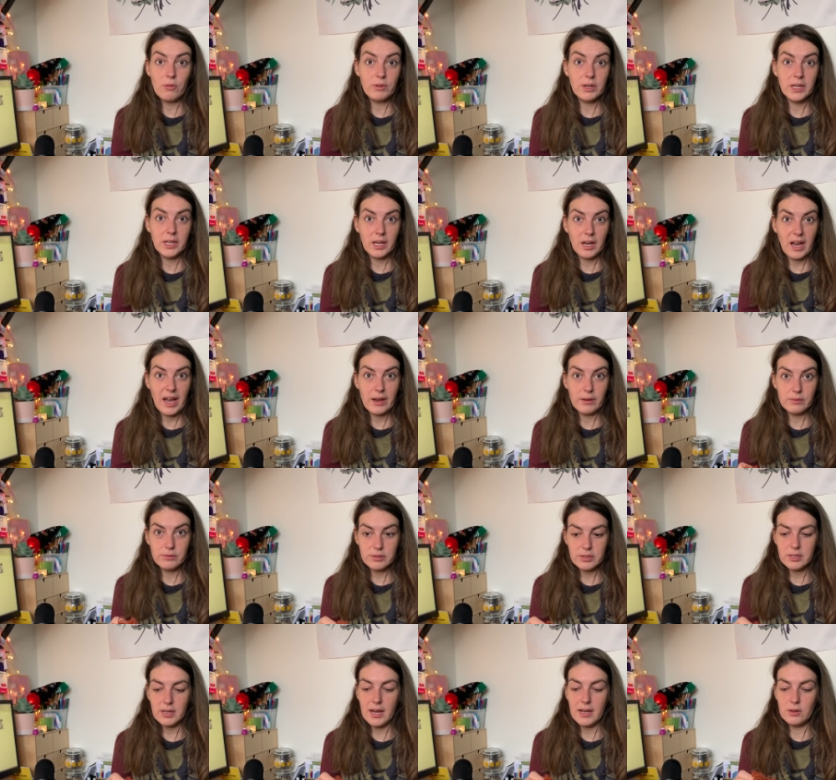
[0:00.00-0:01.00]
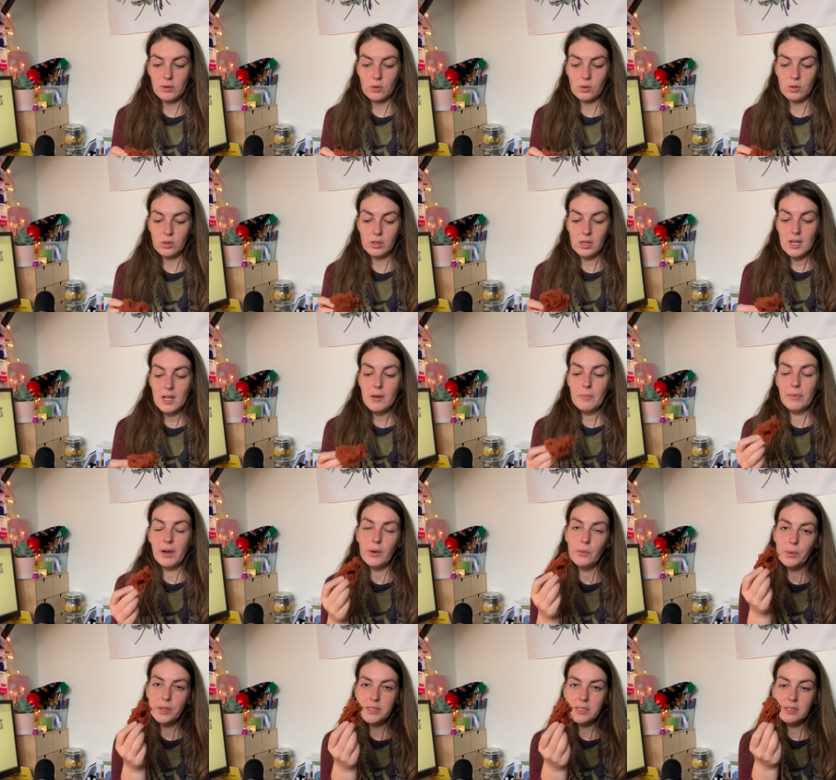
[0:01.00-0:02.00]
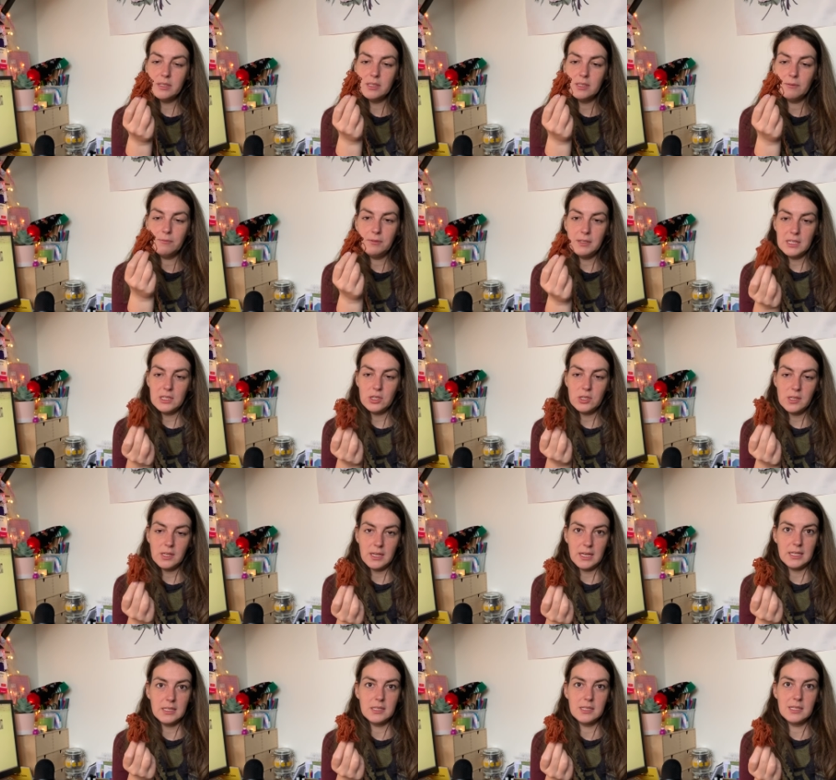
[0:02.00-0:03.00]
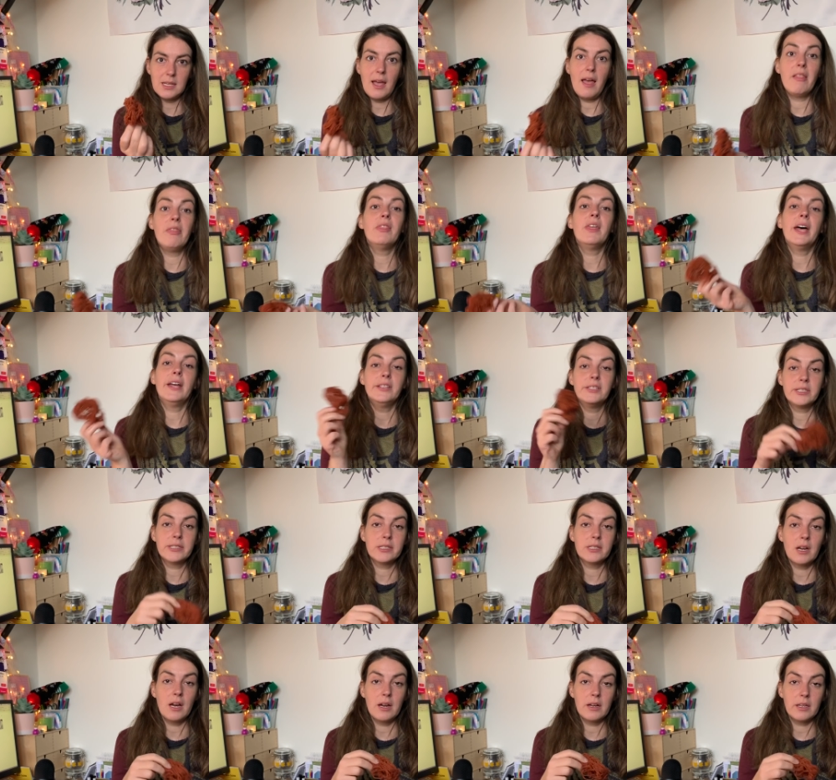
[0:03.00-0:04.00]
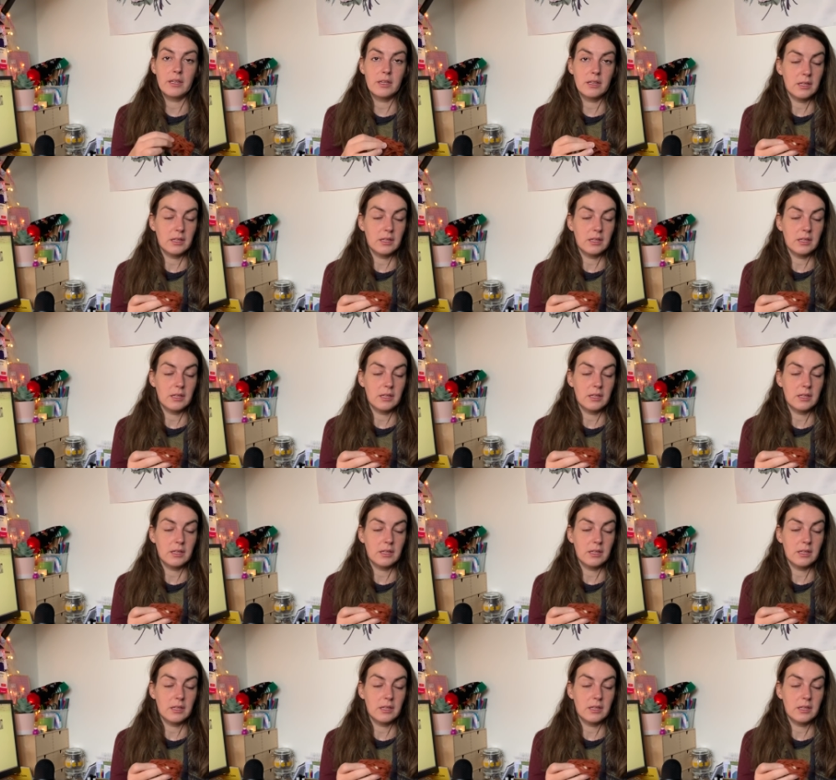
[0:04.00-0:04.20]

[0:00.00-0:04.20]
running out at all, but I wanted to finish this and then start